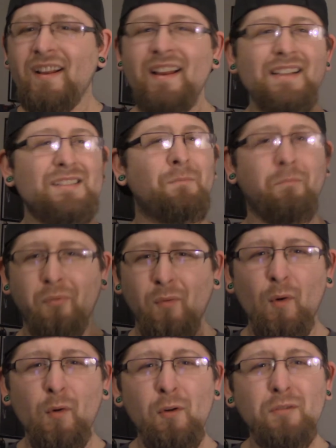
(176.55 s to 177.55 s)
It's
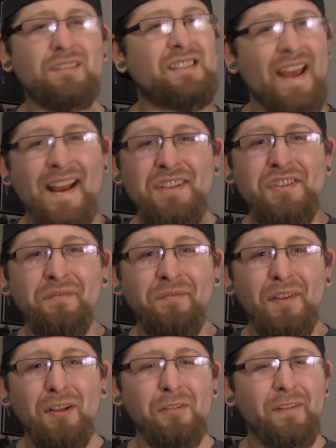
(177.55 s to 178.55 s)
brutal,
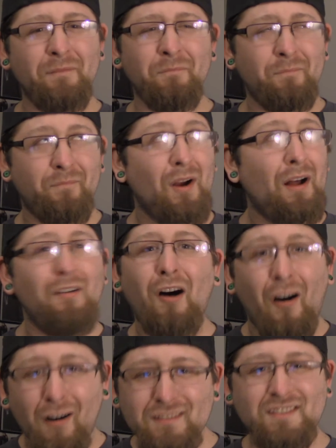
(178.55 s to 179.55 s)
tension-filled, and, well,
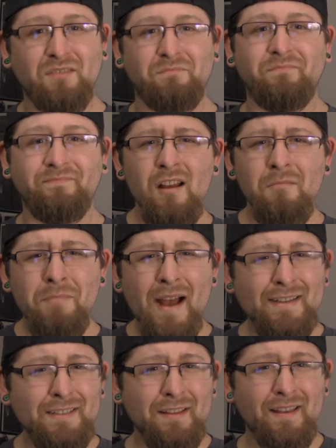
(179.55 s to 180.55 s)
awesome.
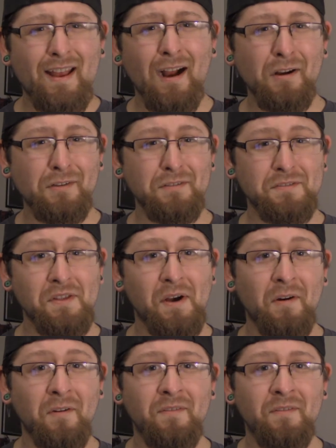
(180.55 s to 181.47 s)
Back to the characters, though.